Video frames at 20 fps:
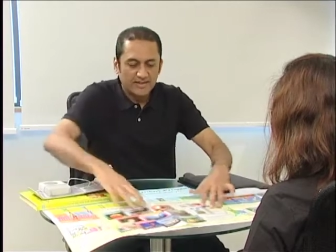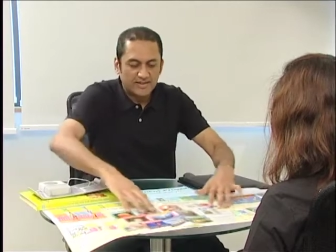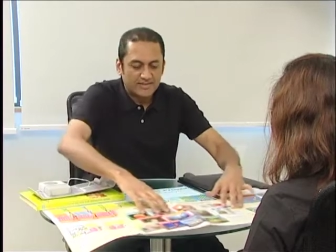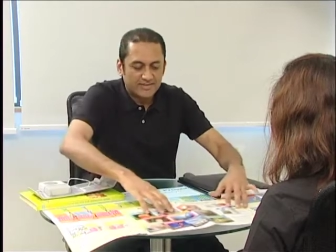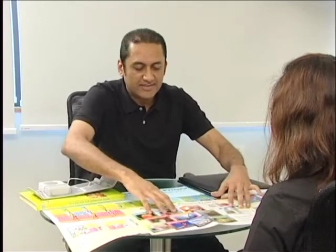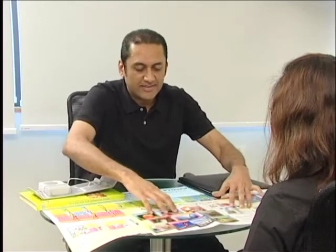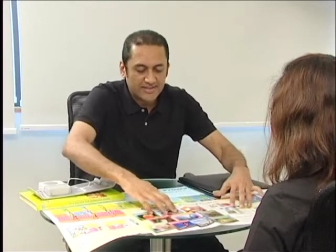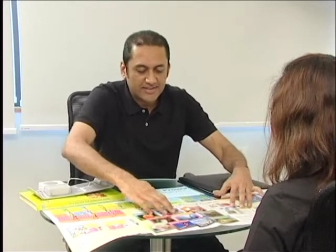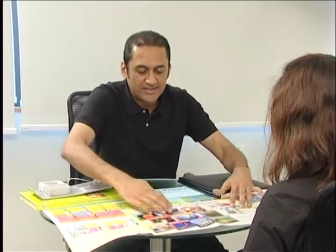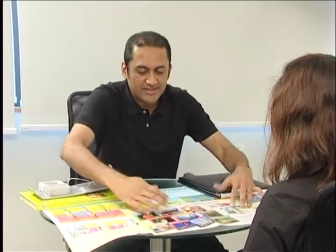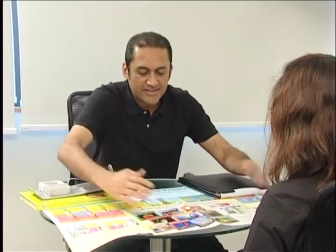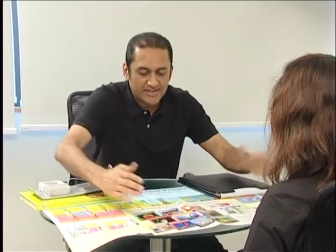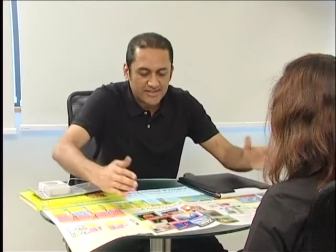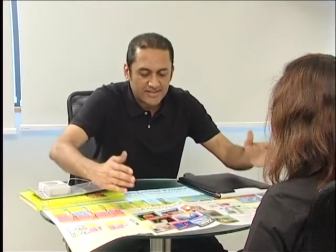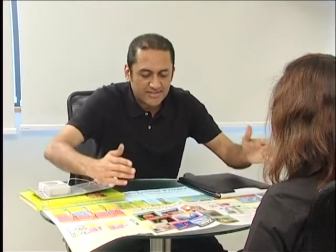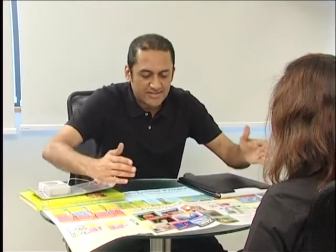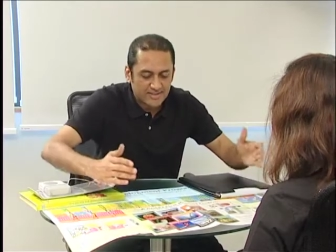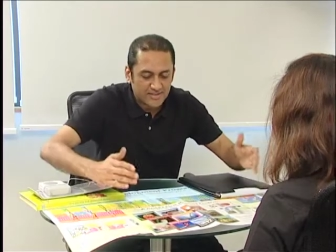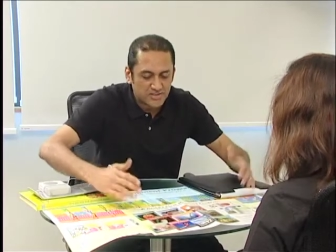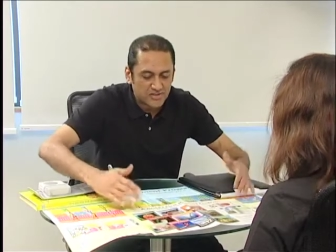This
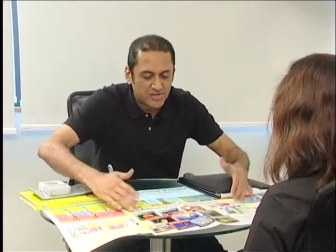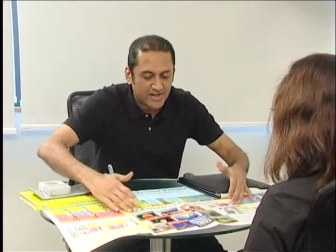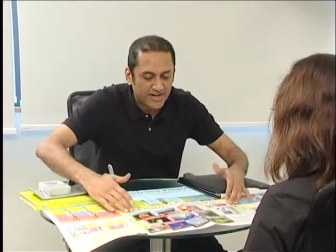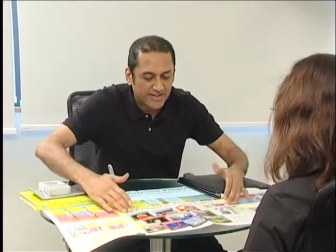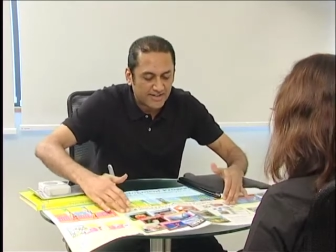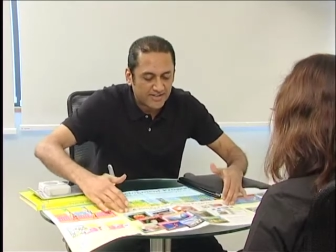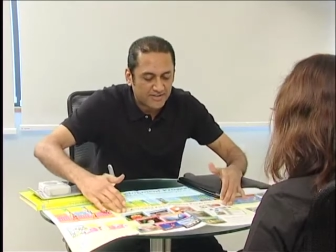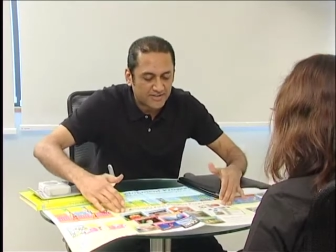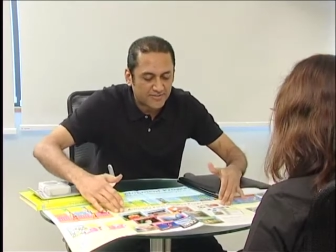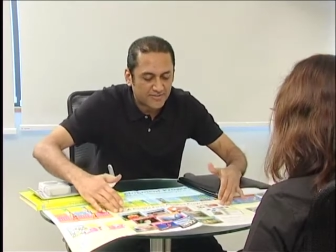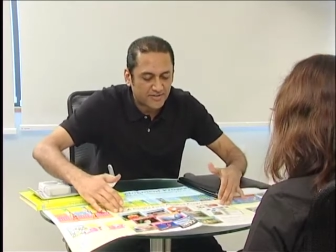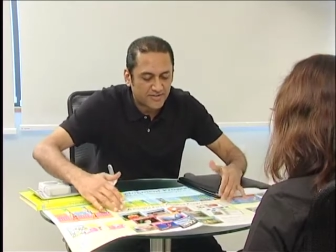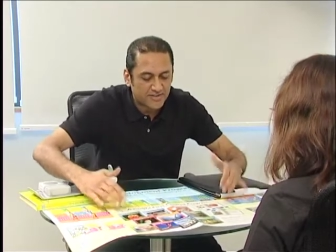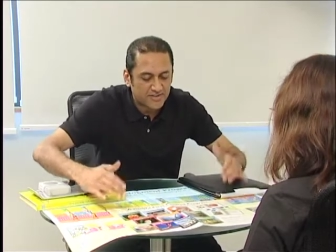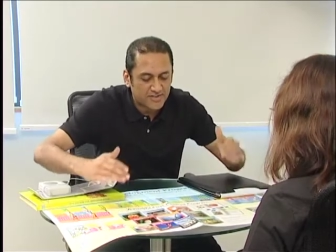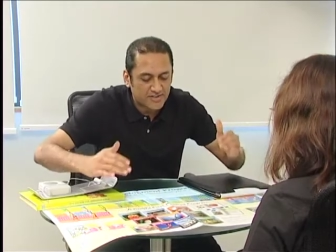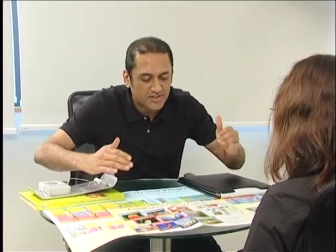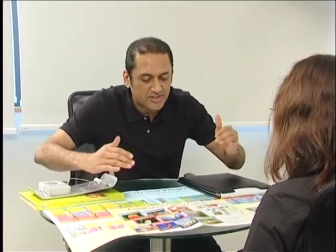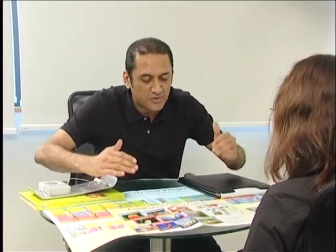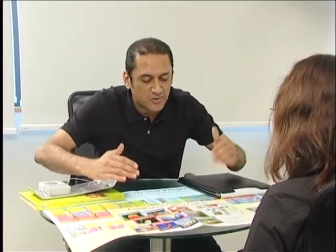is a child's
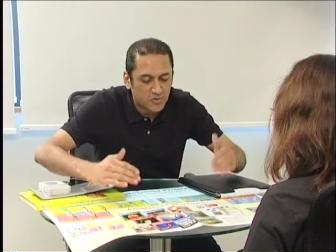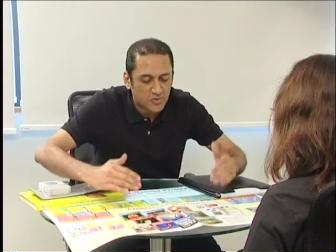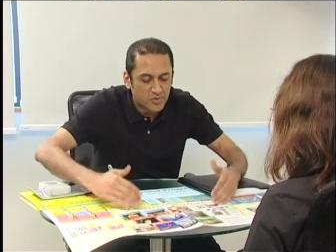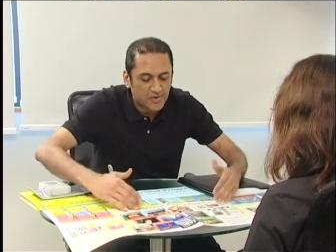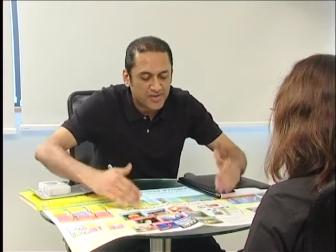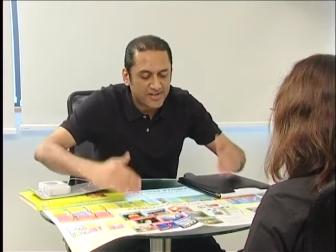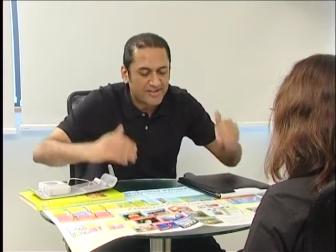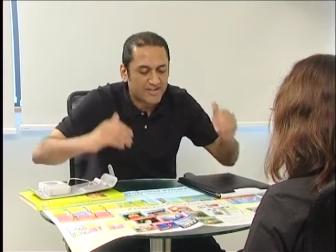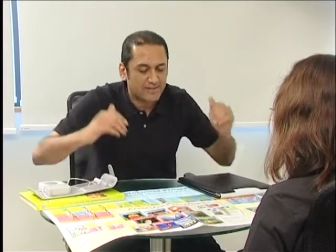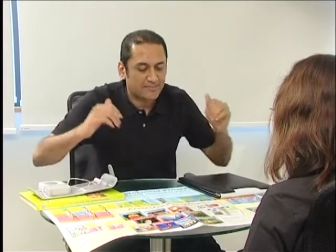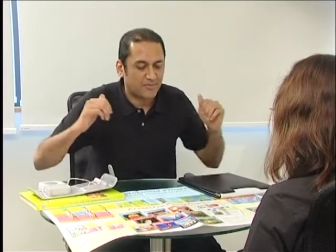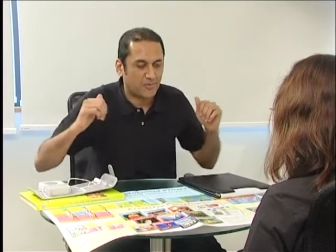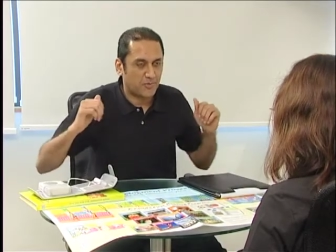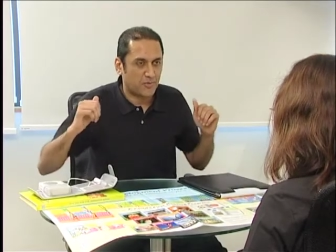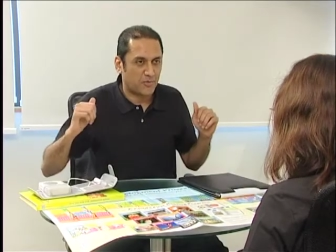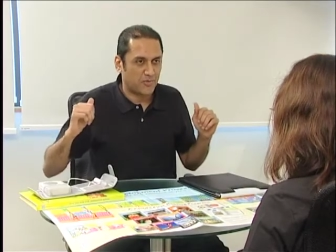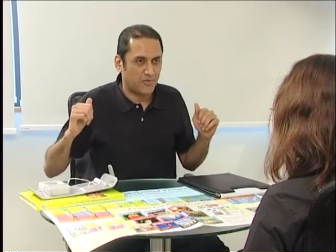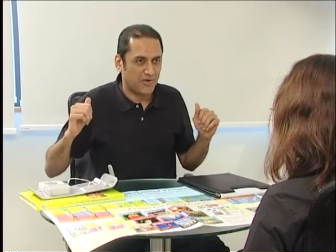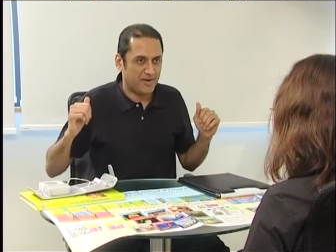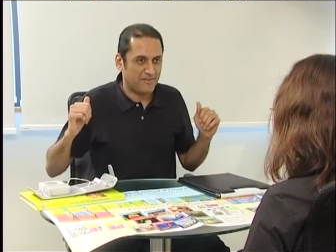first reading
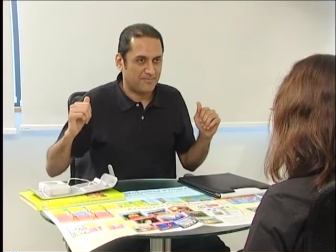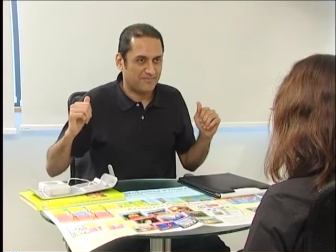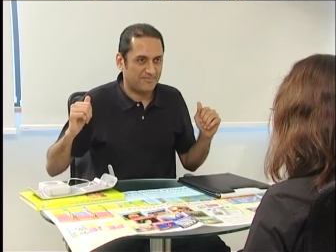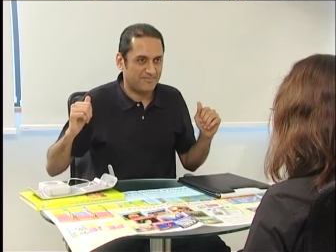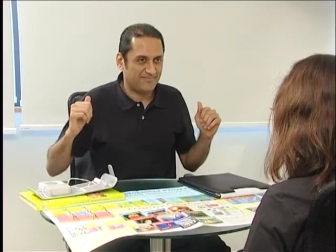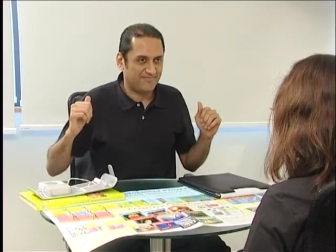program.